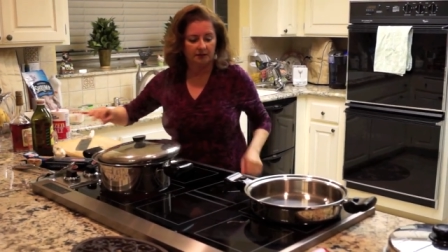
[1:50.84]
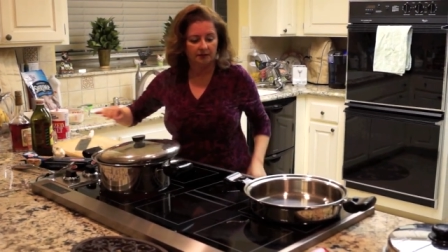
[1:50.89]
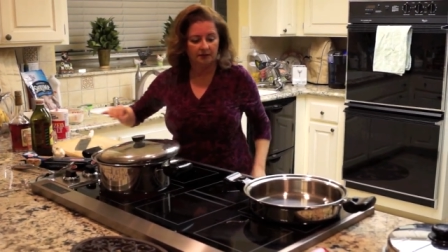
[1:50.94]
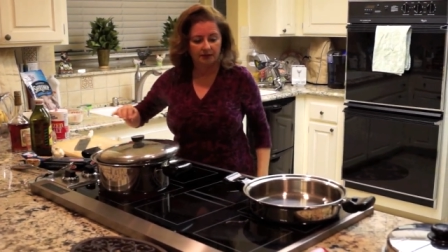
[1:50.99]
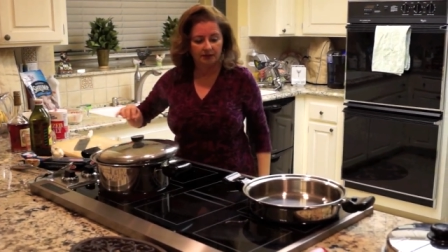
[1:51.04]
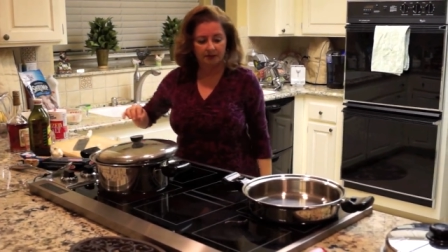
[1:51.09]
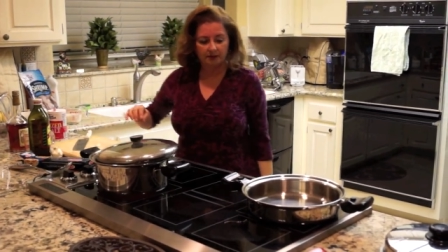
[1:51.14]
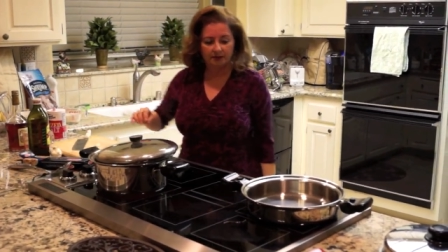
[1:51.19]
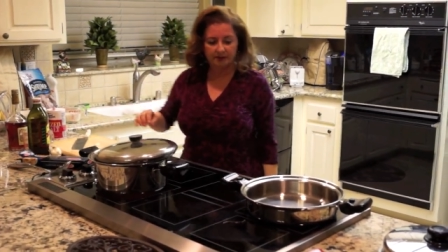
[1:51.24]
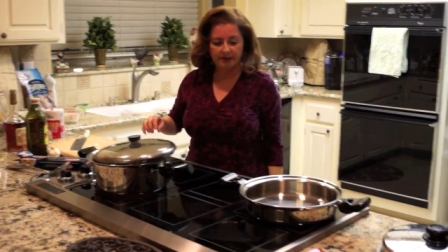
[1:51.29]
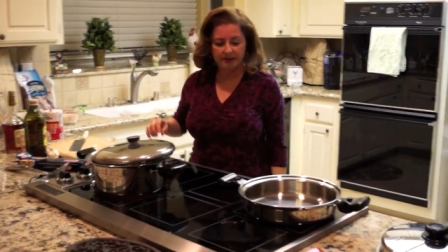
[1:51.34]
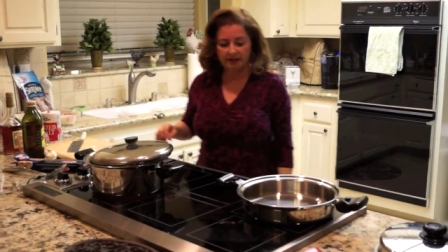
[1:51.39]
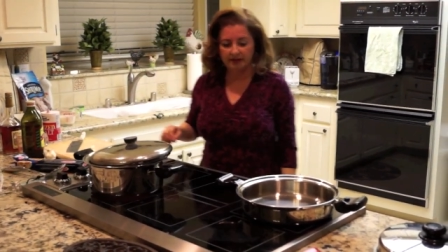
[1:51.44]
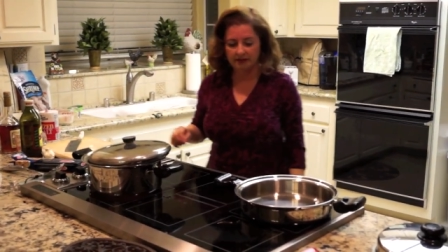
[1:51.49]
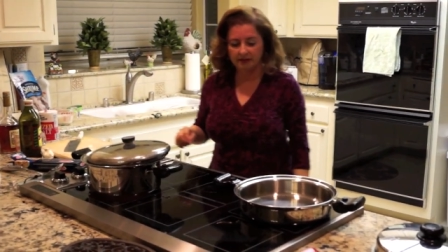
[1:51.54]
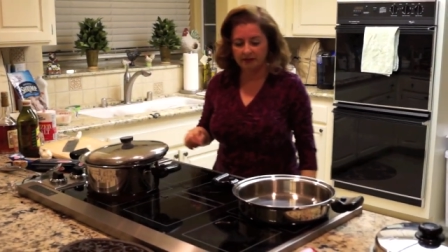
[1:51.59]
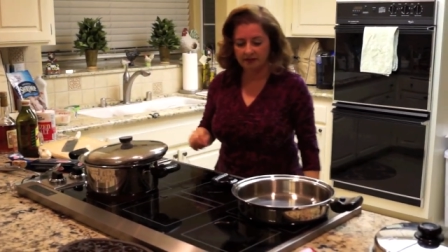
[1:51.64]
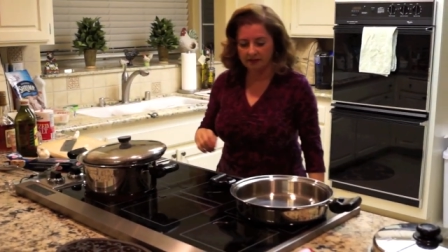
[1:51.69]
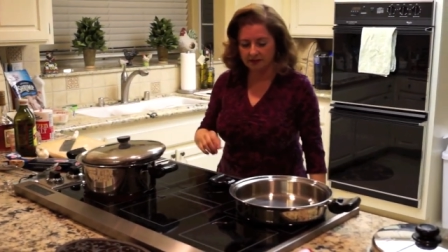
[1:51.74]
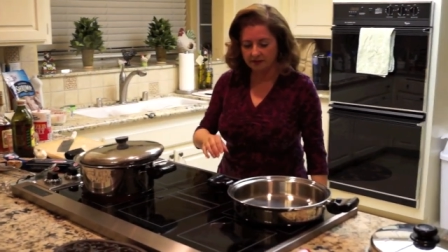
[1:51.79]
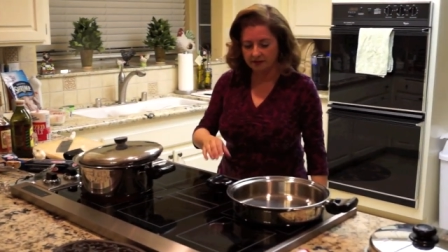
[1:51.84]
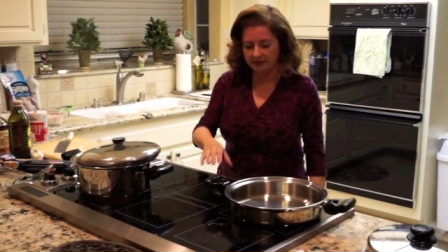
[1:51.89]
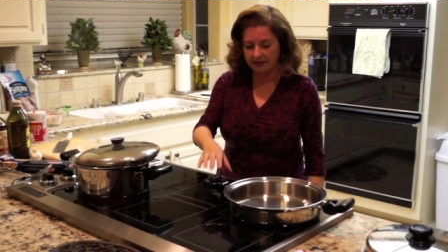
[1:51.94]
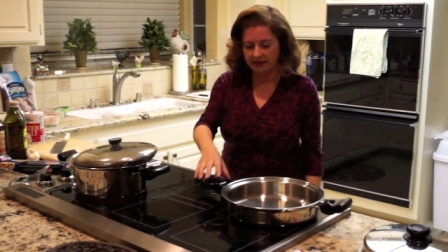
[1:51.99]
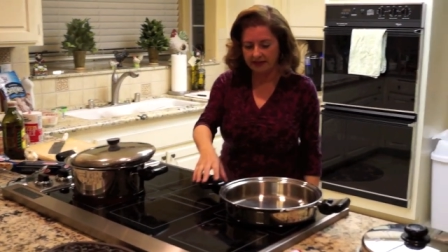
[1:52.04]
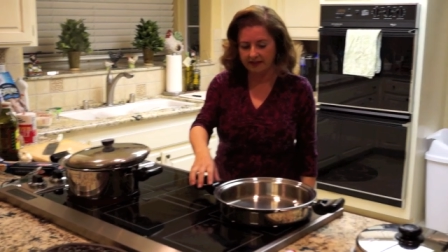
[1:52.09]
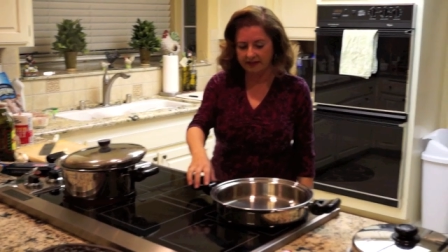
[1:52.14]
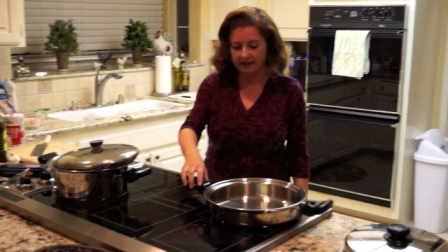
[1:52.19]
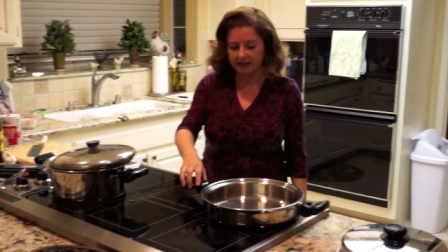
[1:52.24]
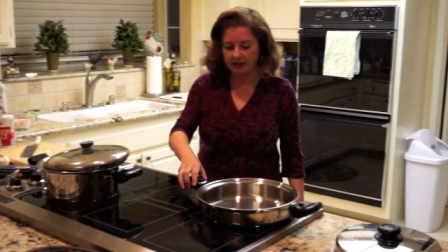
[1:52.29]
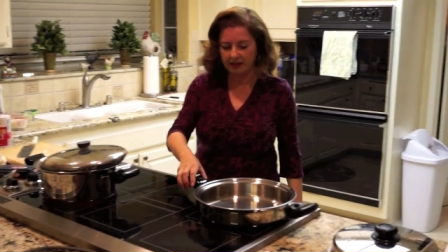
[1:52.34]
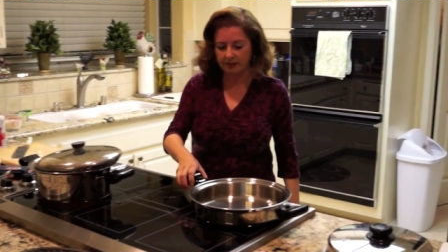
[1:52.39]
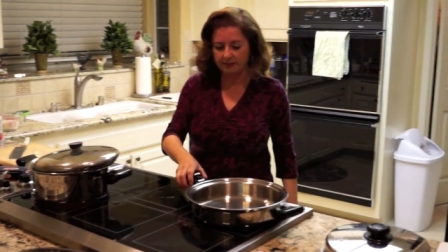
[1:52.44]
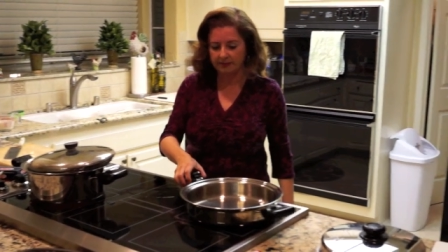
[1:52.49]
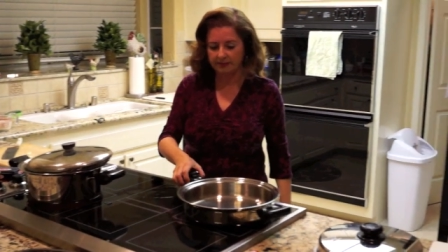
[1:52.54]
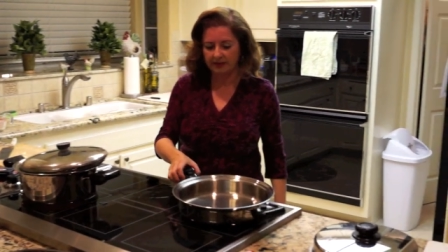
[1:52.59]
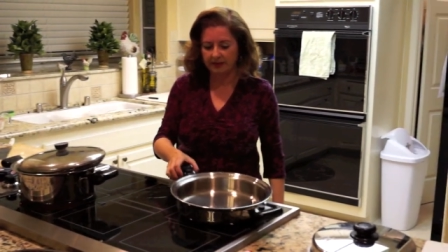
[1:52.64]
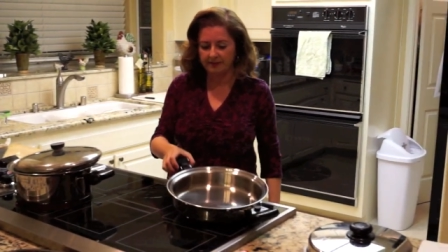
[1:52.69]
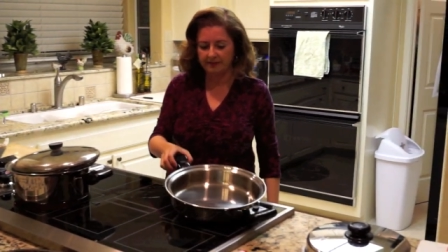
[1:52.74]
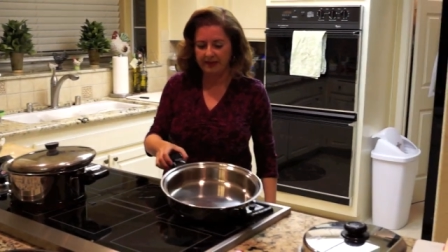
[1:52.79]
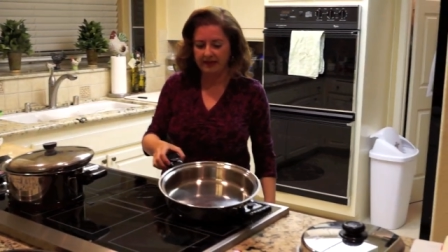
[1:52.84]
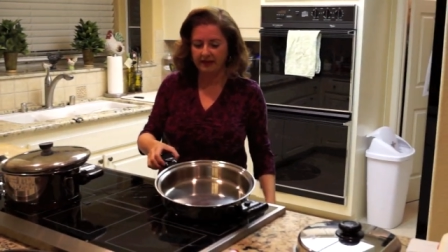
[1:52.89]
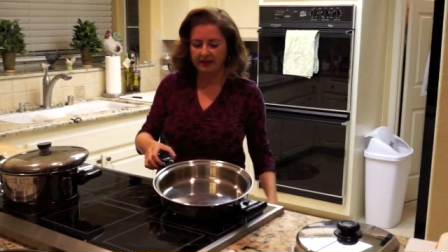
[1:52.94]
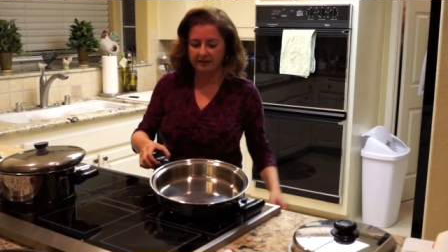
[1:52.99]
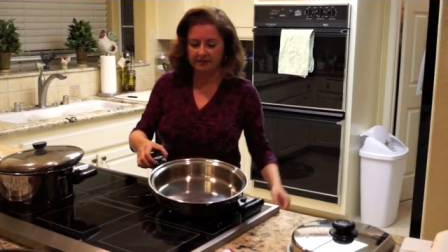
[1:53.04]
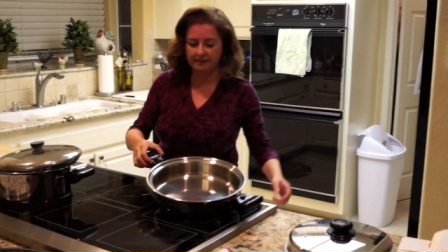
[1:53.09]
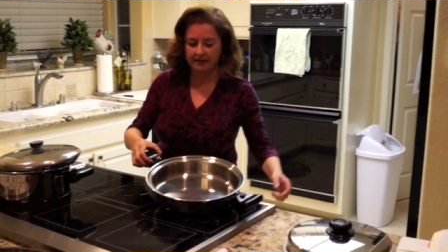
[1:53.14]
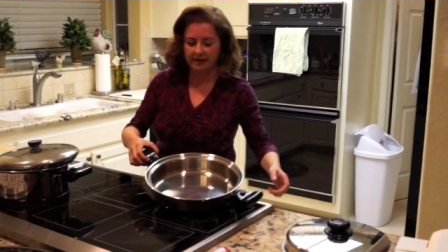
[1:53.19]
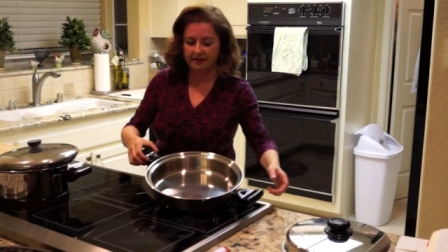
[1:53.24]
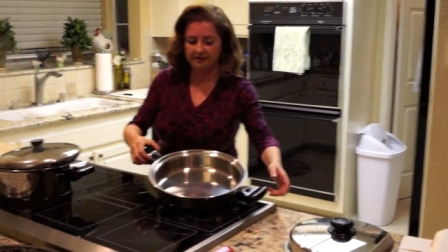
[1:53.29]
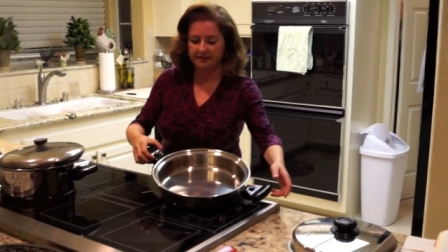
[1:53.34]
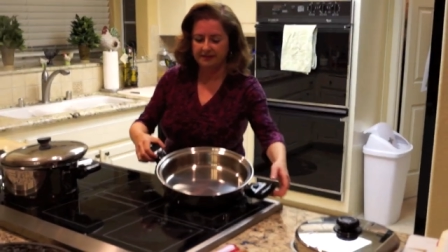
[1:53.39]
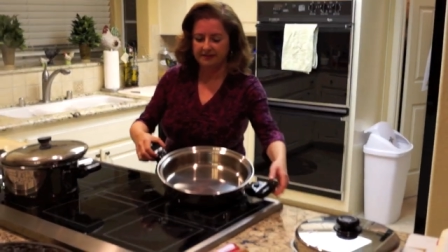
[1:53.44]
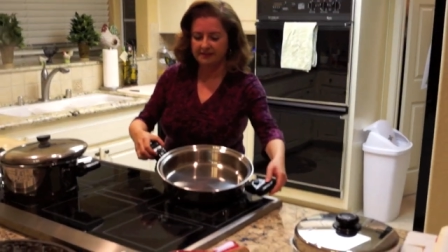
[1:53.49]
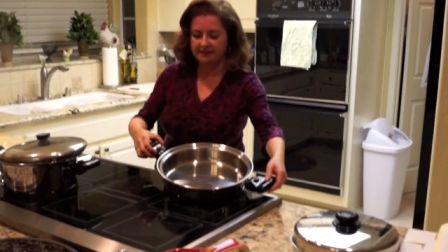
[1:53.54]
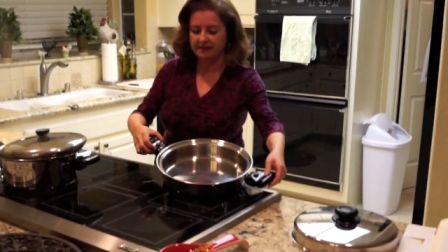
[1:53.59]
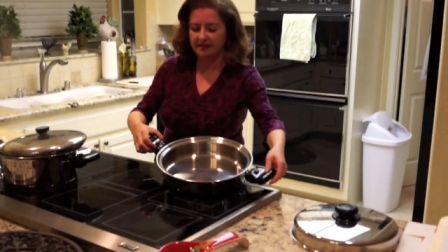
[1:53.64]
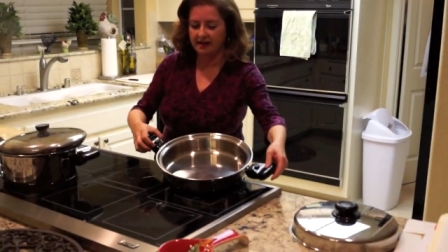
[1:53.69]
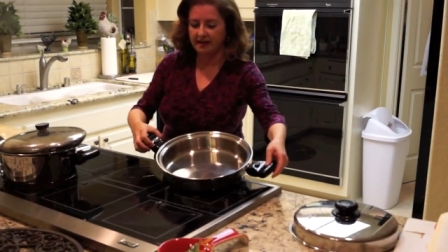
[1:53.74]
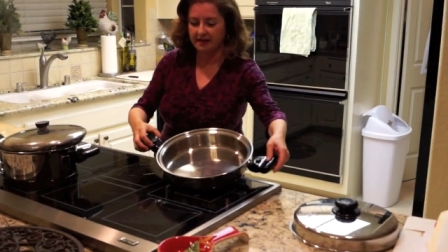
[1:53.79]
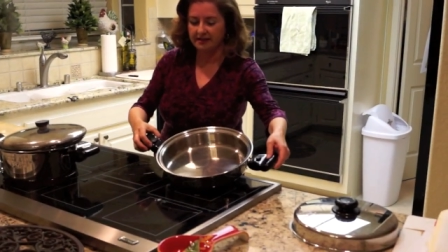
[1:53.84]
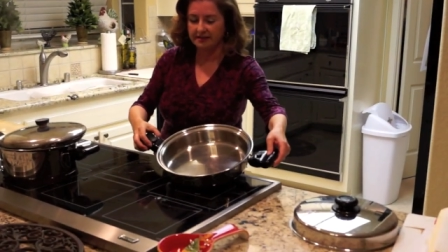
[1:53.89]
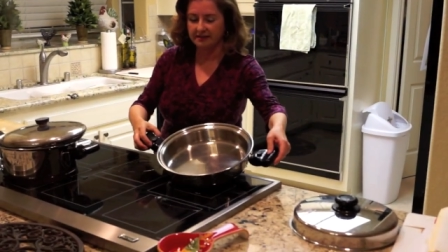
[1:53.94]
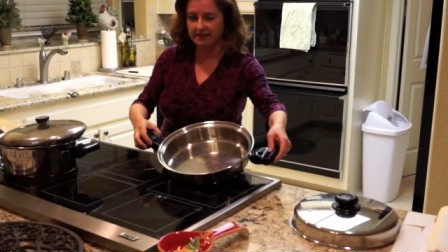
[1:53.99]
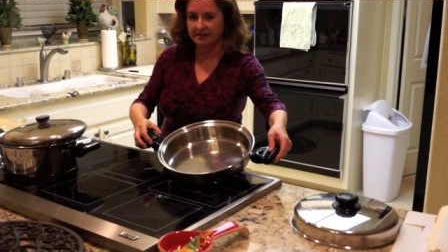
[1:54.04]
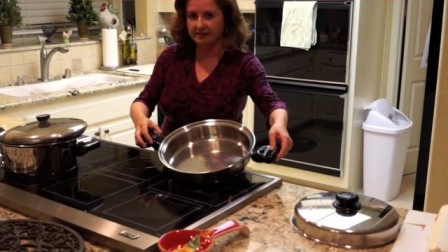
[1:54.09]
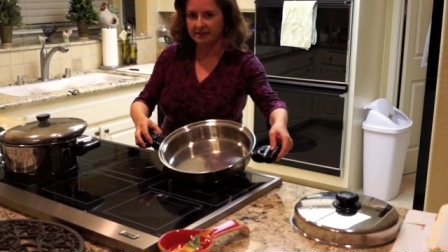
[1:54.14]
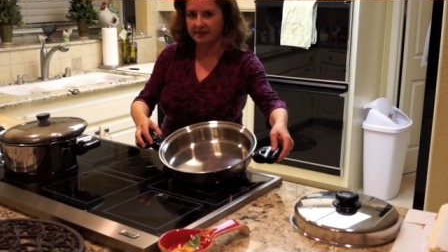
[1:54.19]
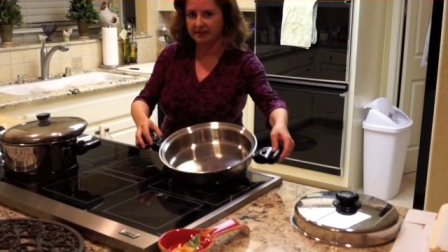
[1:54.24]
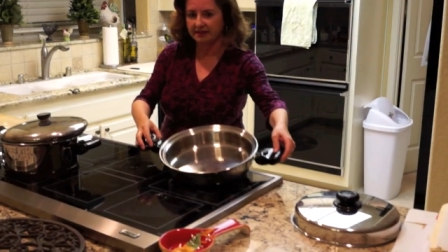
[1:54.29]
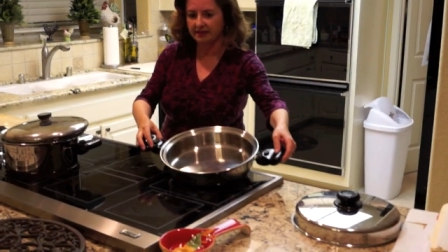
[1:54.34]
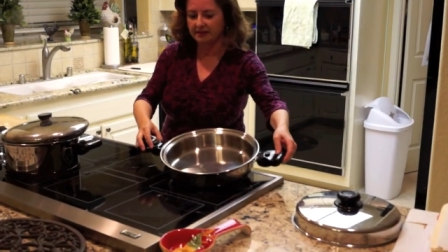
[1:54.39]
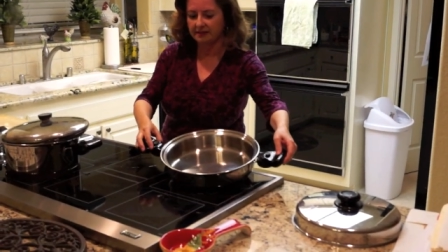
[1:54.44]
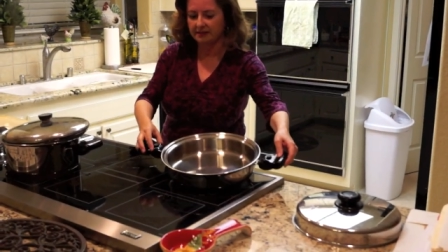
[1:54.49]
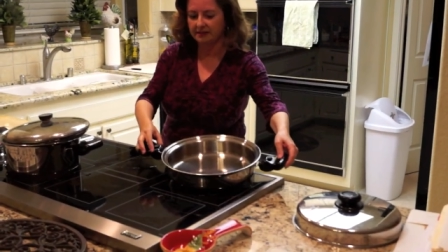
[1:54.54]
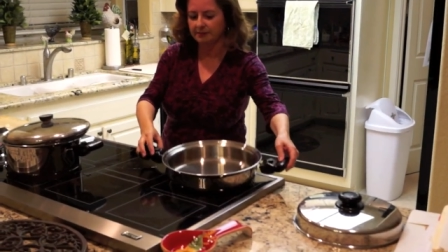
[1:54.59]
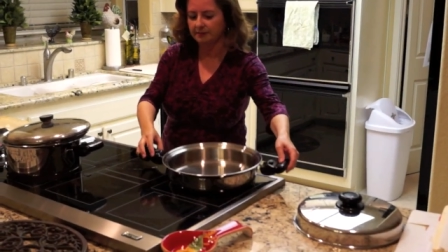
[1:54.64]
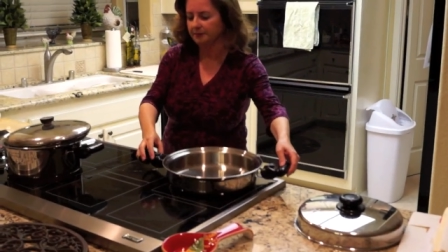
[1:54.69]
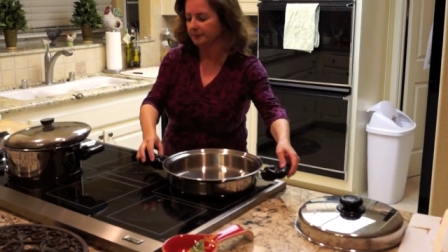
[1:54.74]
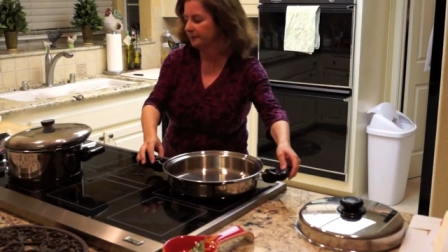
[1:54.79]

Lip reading: you'll be heating up a pan about this size, a skillet.